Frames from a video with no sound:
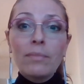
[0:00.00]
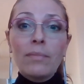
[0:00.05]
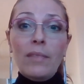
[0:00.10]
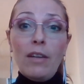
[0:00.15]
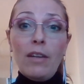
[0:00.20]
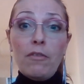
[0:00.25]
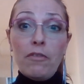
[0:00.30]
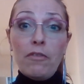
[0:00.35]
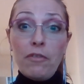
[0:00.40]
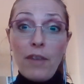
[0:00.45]

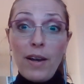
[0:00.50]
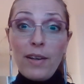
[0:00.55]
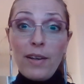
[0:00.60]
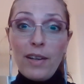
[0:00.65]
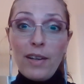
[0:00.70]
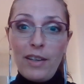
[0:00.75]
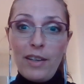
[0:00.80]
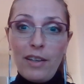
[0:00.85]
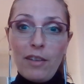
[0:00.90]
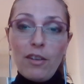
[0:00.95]
And
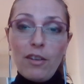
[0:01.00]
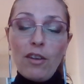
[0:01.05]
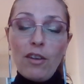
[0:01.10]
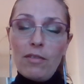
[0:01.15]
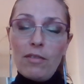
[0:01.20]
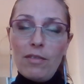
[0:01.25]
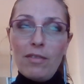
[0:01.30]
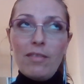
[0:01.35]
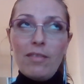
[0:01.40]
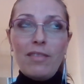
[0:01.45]
finally,
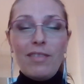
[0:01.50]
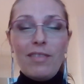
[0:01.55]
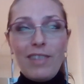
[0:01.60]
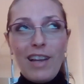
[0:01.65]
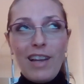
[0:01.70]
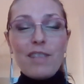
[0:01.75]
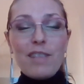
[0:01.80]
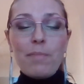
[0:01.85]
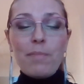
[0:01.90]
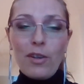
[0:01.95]

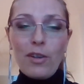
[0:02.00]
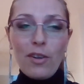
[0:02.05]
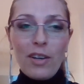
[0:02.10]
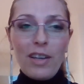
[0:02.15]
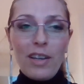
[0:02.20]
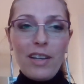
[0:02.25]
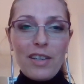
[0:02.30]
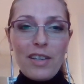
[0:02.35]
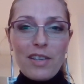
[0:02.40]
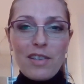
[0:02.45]
last but not
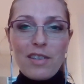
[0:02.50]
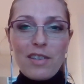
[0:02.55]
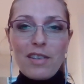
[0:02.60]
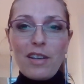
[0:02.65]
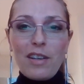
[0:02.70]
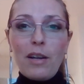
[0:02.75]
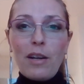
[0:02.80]
least,